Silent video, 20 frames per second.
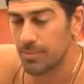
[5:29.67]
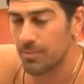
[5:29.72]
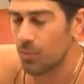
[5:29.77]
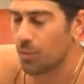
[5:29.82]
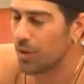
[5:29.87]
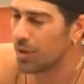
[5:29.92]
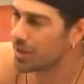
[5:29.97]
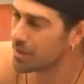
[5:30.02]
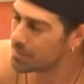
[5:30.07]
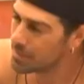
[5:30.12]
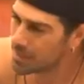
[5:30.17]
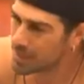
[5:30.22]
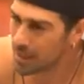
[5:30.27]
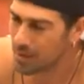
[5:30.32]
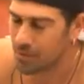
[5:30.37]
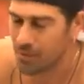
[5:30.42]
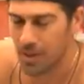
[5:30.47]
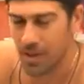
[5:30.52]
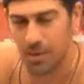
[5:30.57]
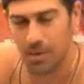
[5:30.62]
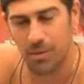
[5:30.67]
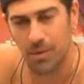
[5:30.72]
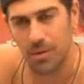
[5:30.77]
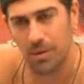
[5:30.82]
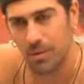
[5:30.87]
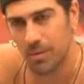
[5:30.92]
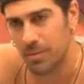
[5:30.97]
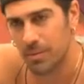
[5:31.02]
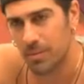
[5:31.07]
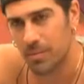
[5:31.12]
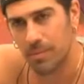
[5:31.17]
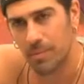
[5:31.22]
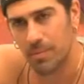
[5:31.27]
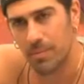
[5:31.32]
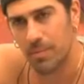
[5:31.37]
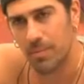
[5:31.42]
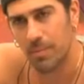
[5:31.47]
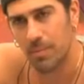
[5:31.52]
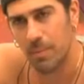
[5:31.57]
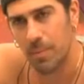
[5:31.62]
William and Kevin, I don't know.
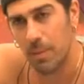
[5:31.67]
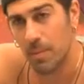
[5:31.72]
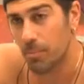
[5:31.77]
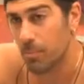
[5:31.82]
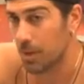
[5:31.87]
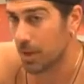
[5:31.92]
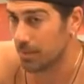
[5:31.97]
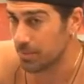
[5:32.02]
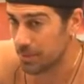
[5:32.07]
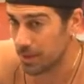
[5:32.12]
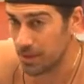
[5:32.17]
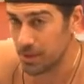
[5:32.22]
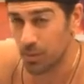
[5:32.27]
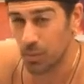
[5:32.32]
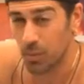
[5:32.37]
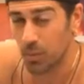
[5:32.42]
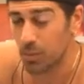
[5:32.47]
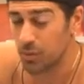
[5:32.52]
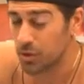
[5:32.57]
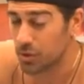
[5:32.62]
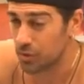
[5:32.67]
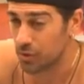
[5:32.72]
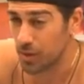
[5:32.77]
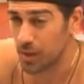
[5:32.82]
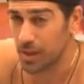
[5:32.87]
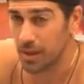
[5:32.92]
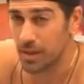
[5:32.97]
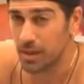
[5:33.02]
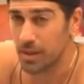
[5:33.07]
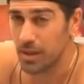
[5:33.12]
But I'm telling you, Dre...